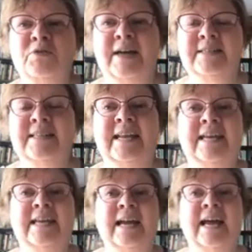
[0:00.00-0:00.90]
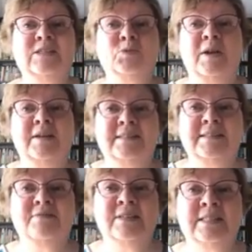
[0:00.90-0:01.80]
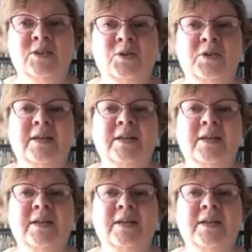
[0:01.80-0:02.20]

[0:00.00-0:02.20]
fascinating as well as the physical.